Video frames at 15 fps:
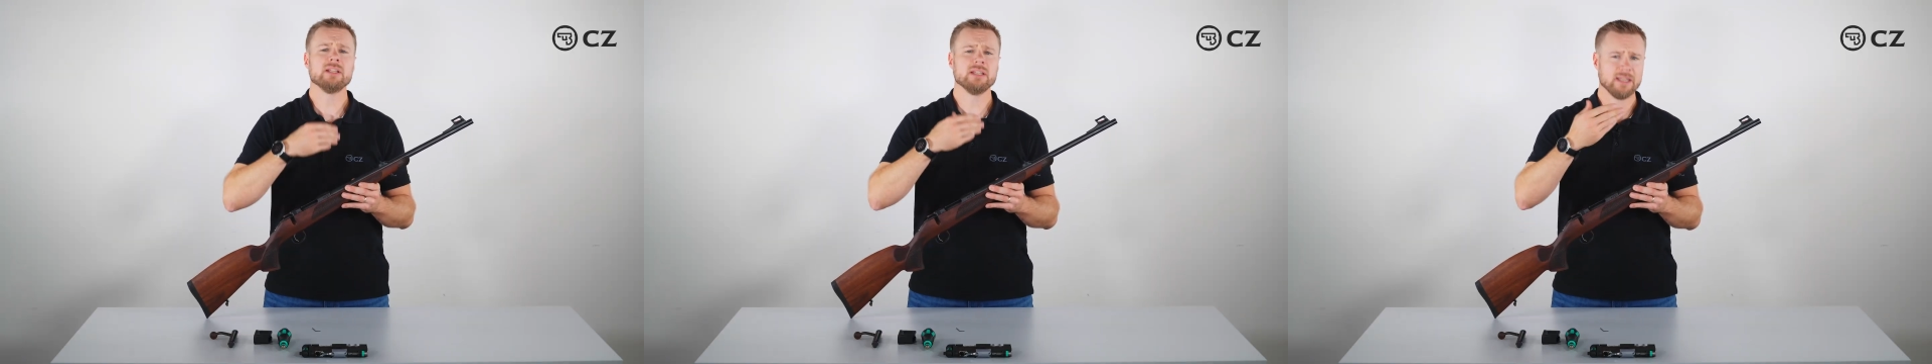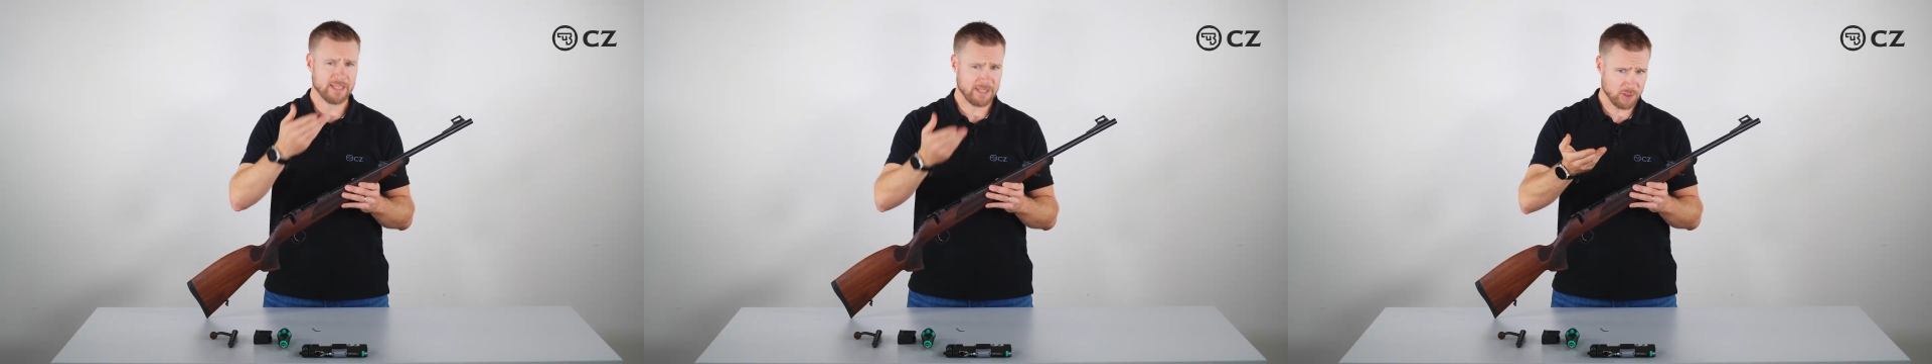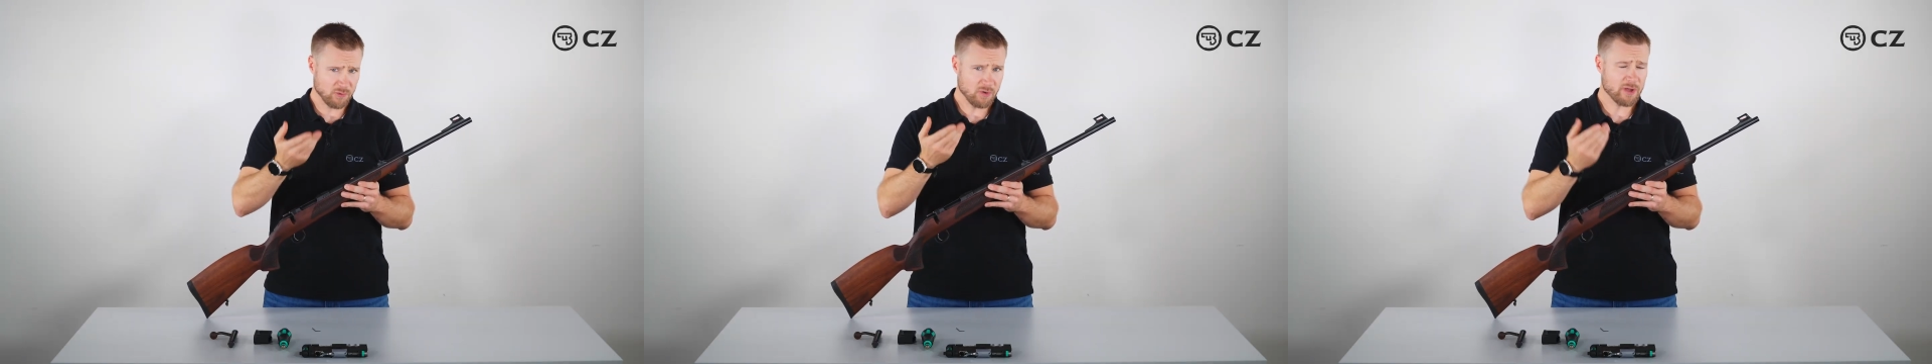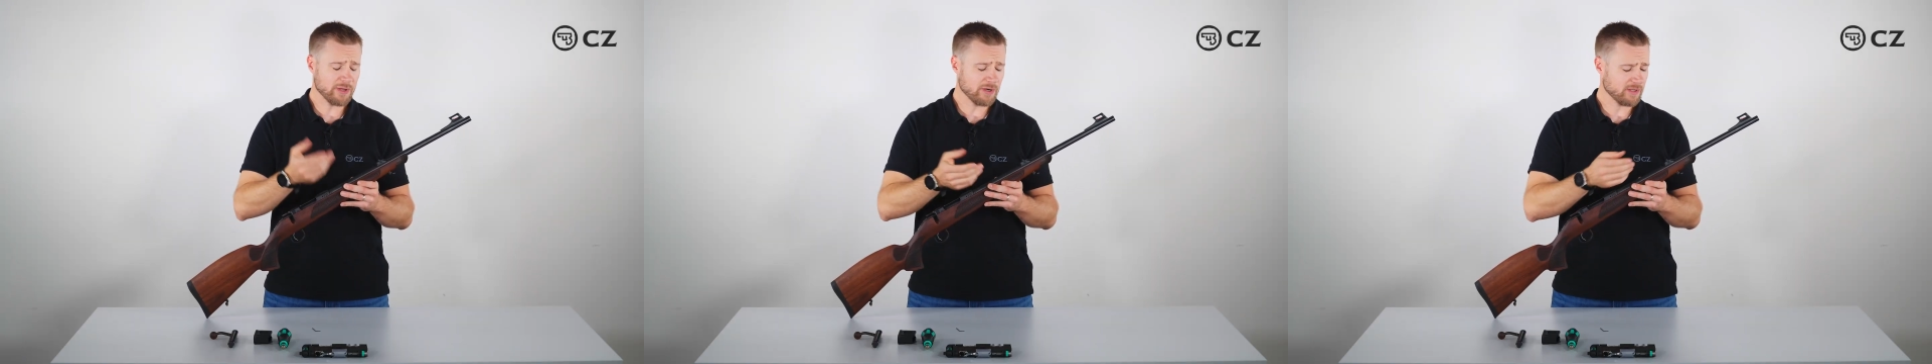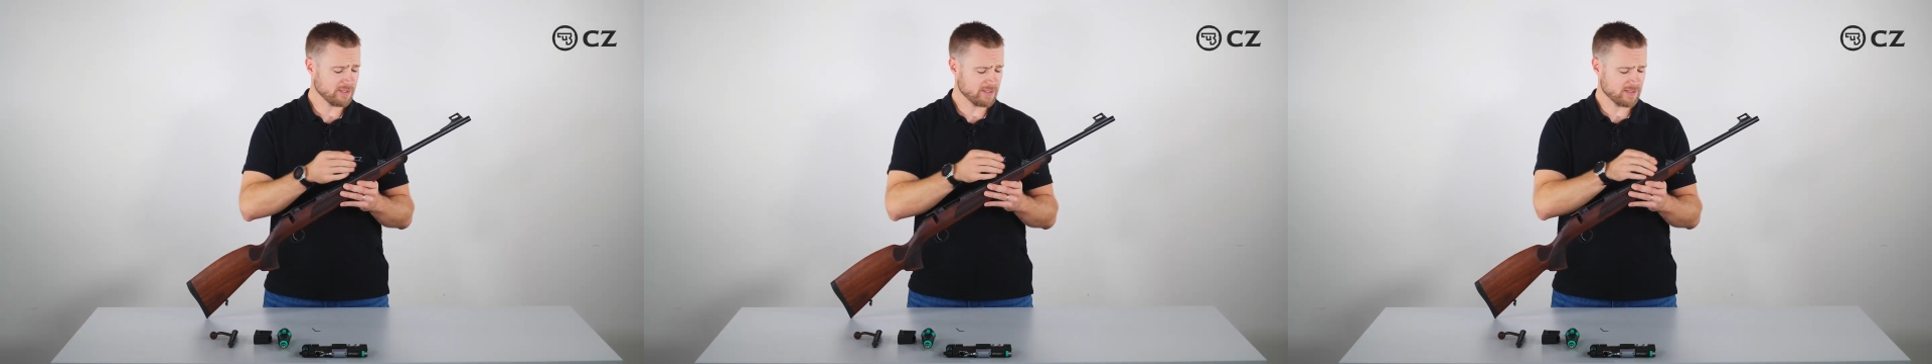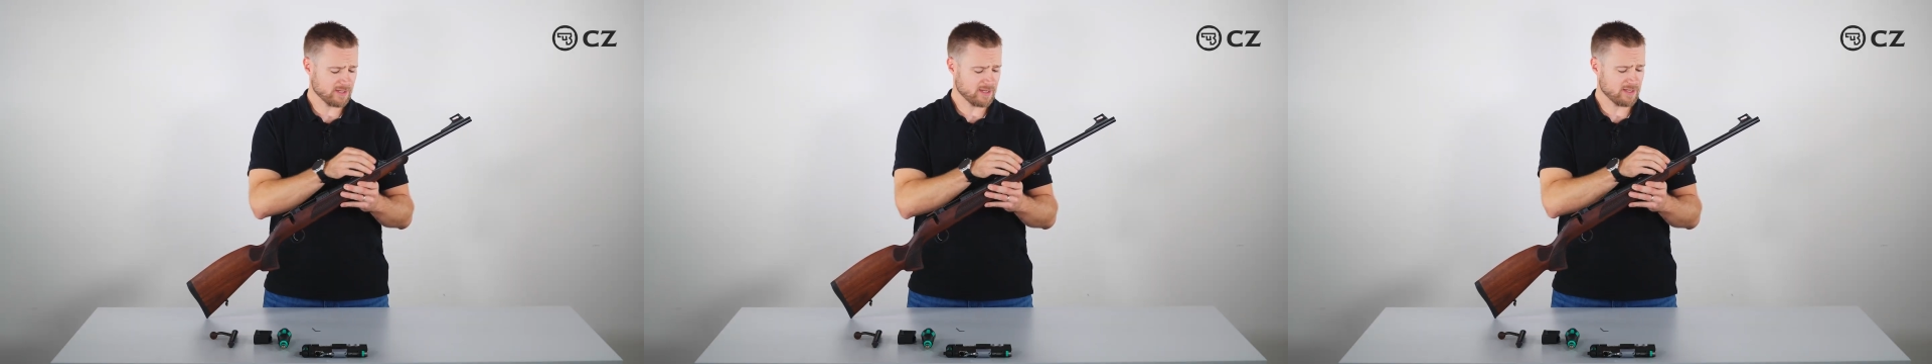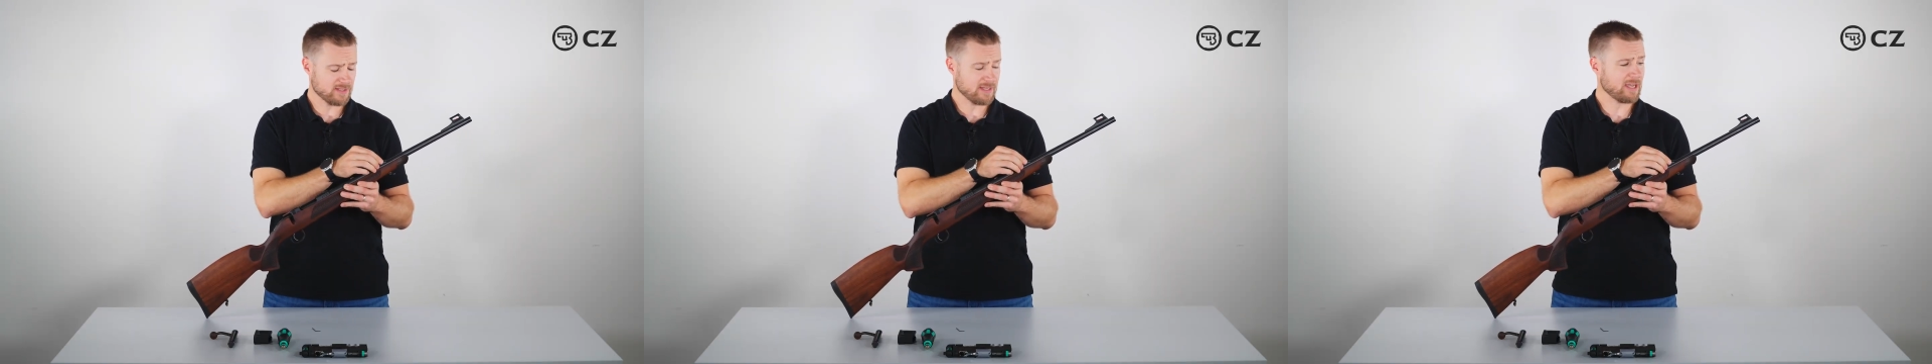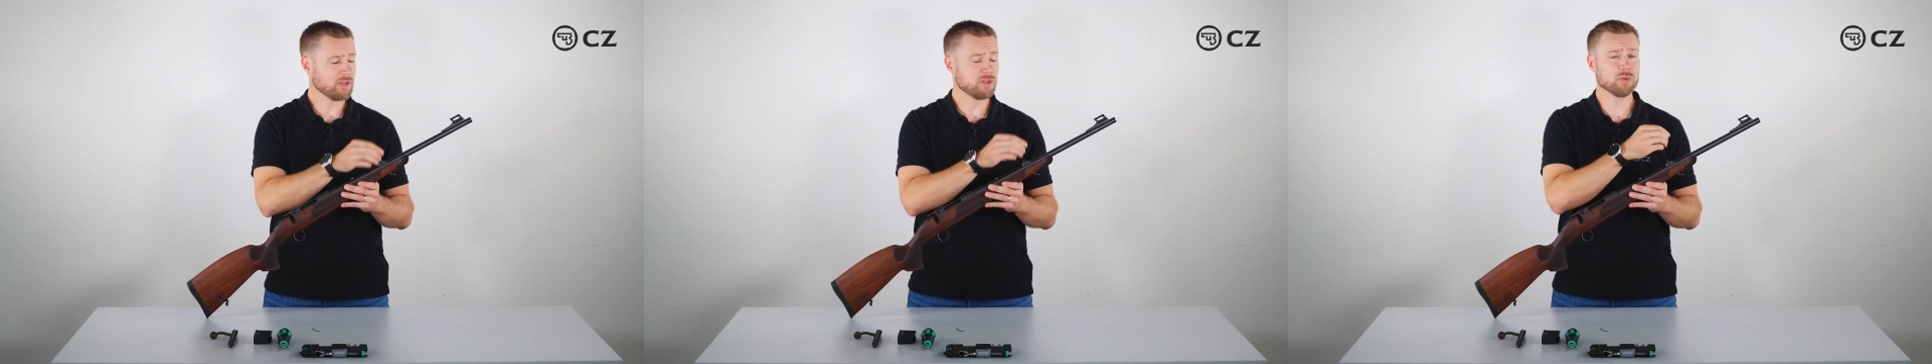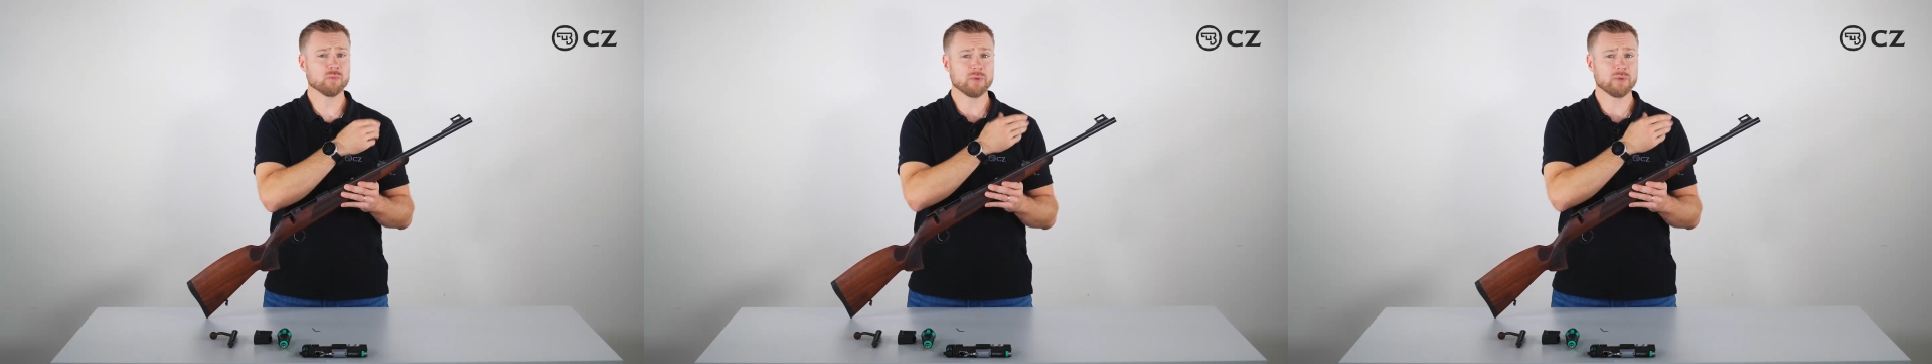Later on, I'll discuss how to